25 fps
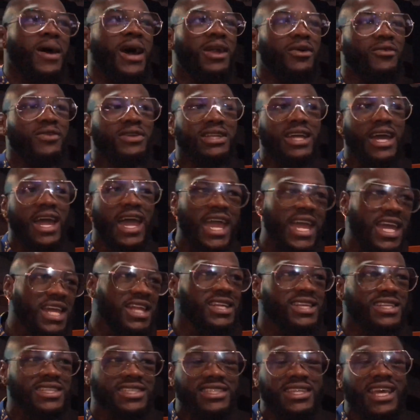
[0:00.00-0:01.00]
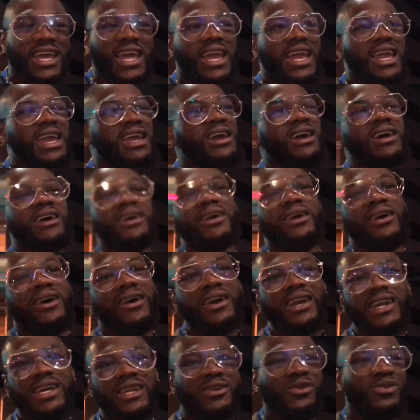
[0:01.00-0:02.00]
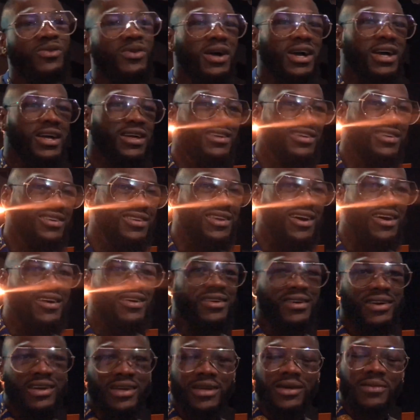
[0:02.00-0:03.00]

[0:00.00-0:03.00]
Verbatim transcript: matter what the haters say, anyone. You know,